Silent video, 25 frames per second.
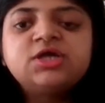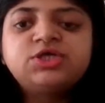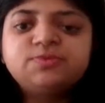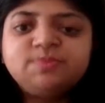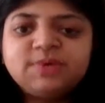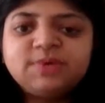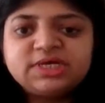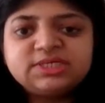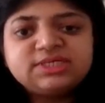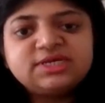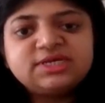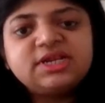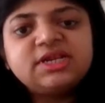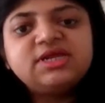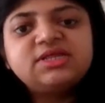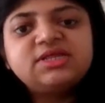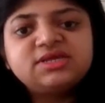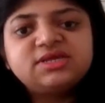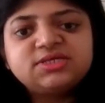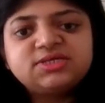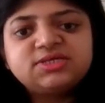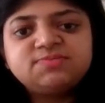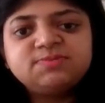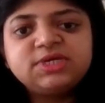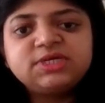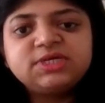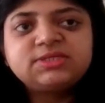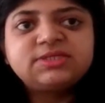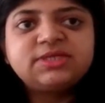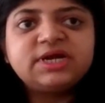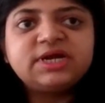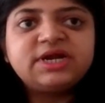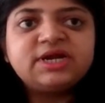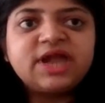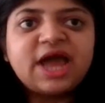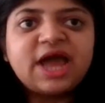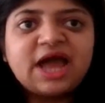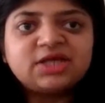So basically this means
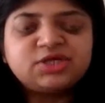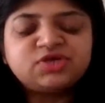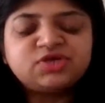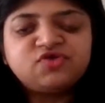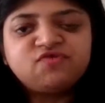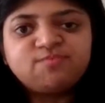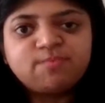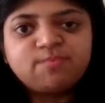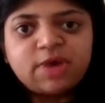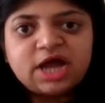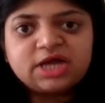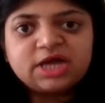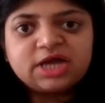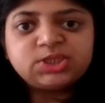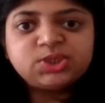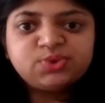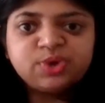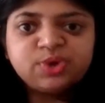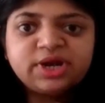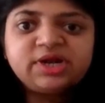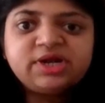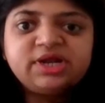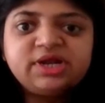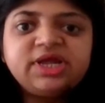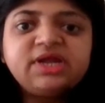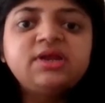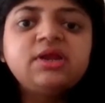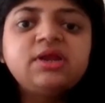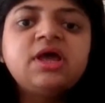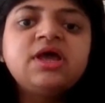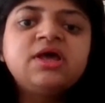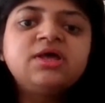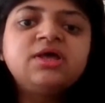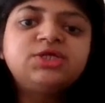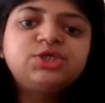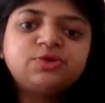that as of March twentieth,